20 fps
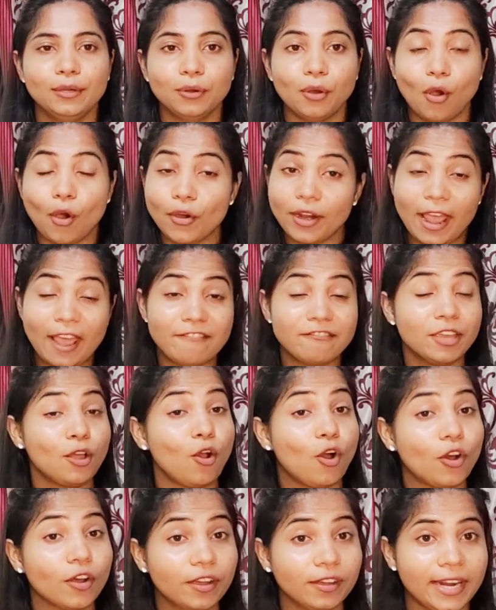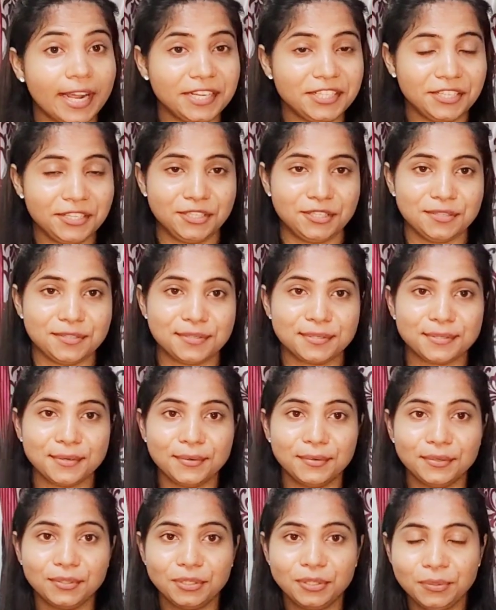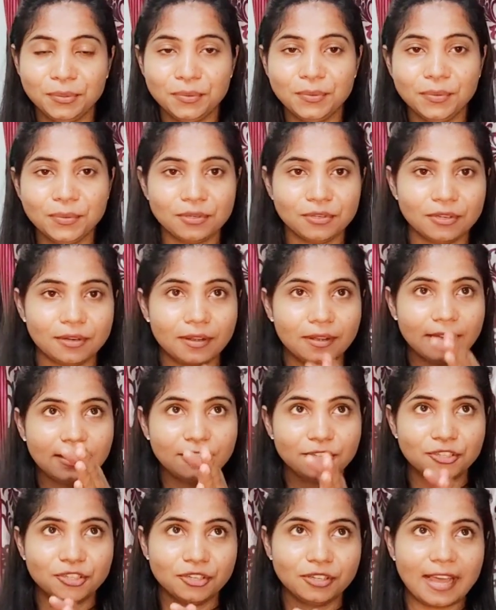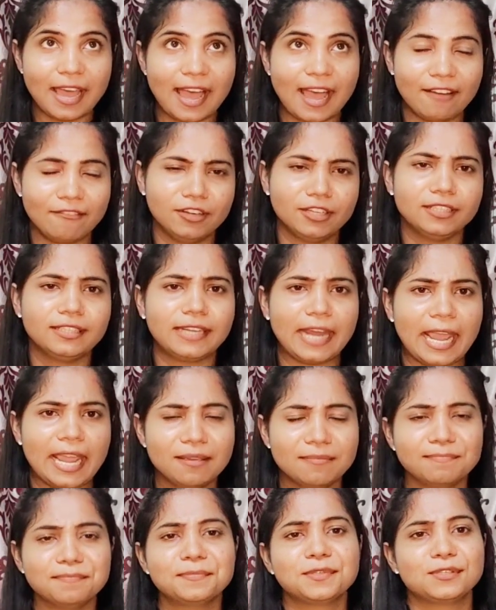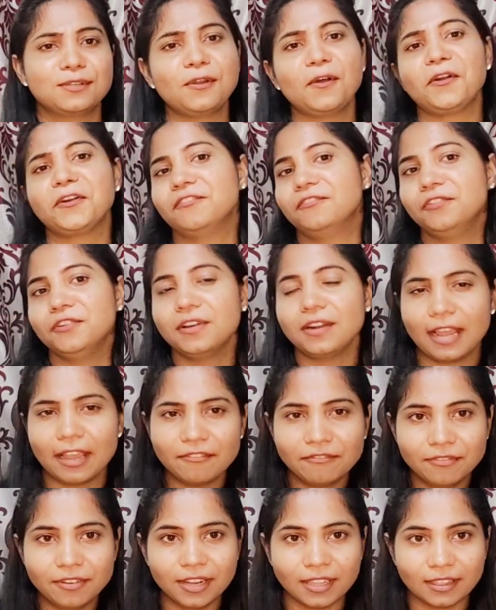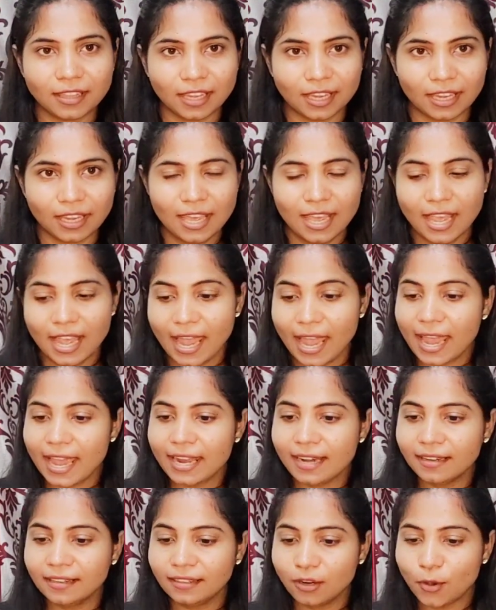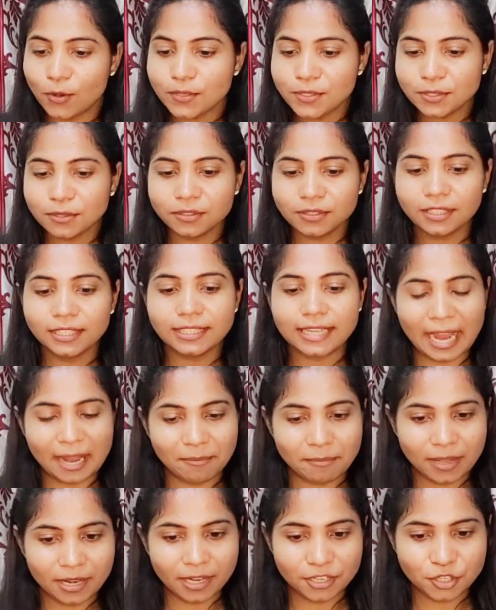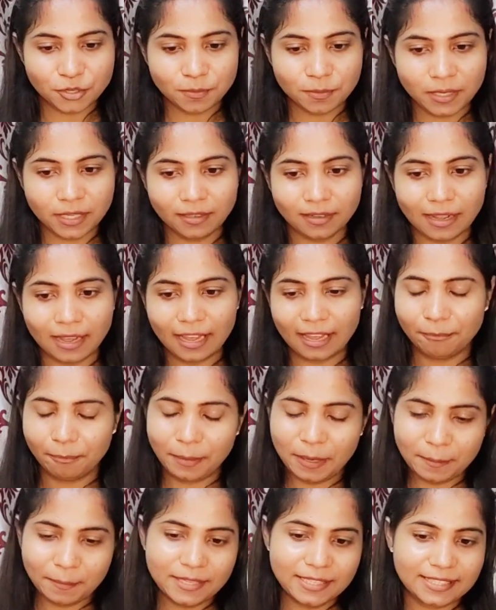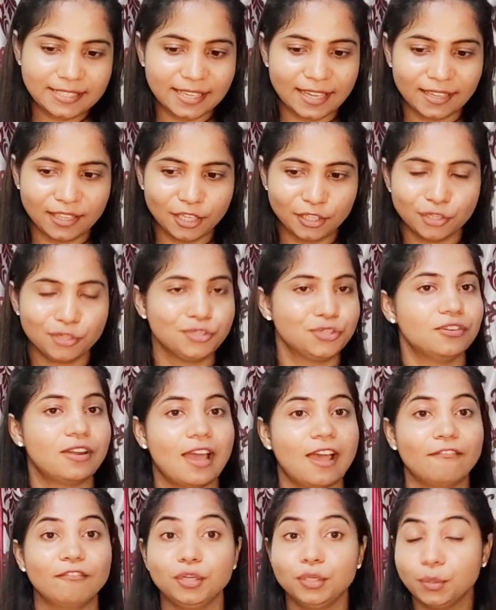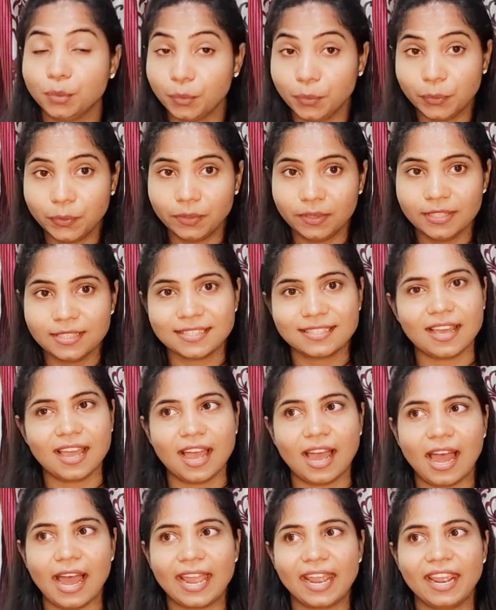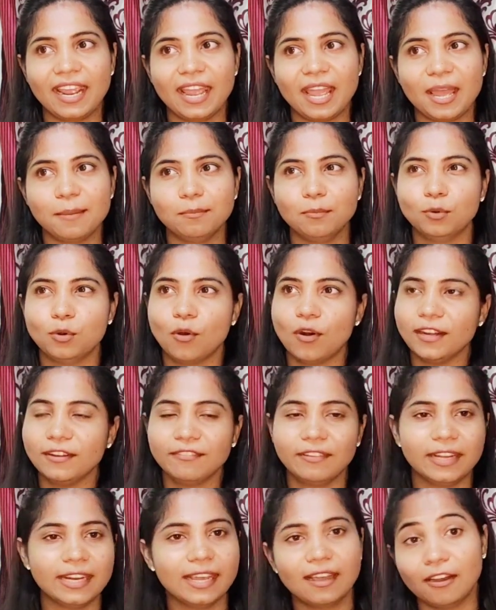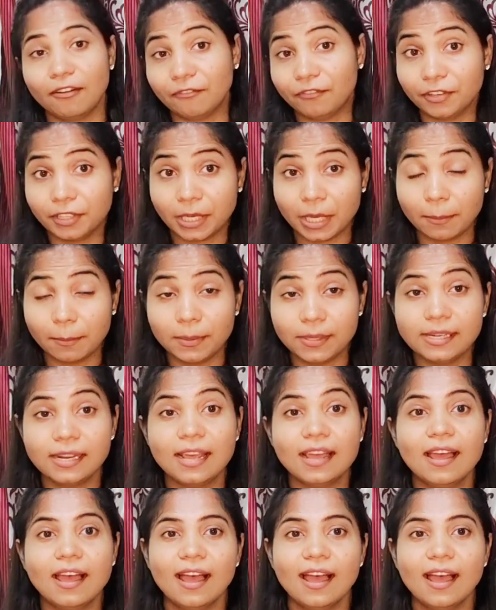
or having organization. So you should have a time slot for everything. And also the time management, people say that you should have a to-do list. I am not very comfortable